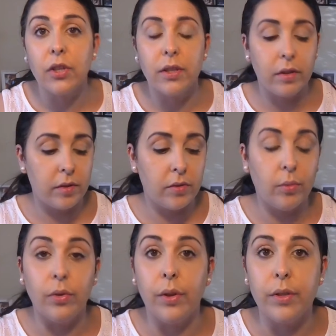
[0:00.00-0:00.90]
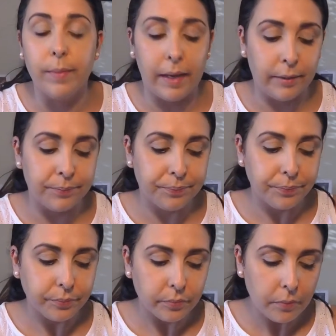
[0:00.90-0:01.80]
Obviously I'm not a teacher, so
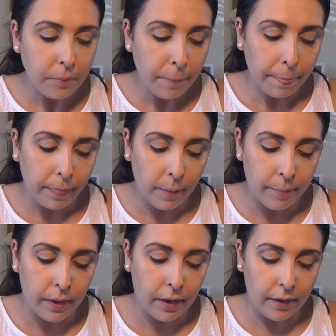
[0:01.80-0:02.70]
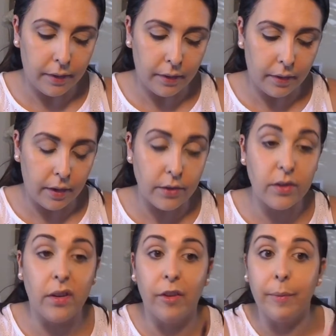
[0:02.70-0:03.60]
this is all new to me,
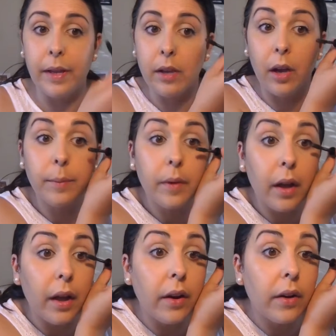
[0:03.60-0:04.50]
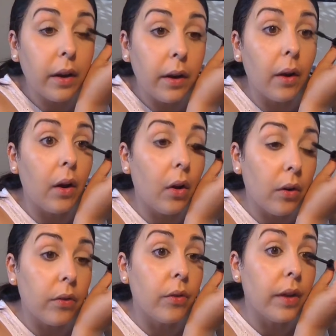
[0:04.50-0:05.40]
but I do love
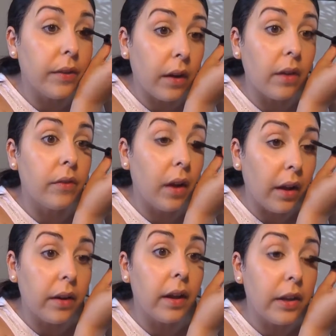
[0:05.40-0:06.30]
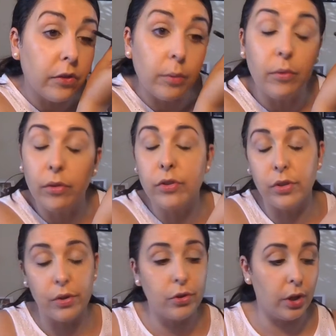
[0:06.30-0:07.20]
makeup, and you know, a lot of all this that
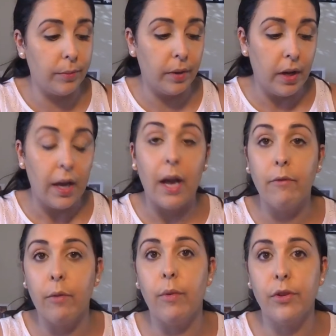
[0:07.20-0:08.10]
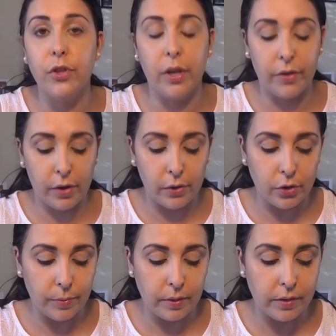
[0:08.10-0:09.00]
I've learned is from watching YouTube
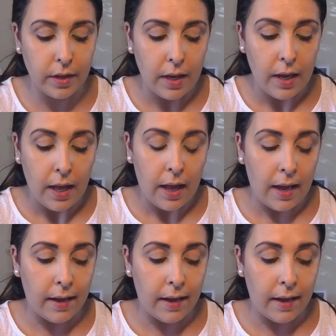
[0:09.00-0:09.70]
and from watching other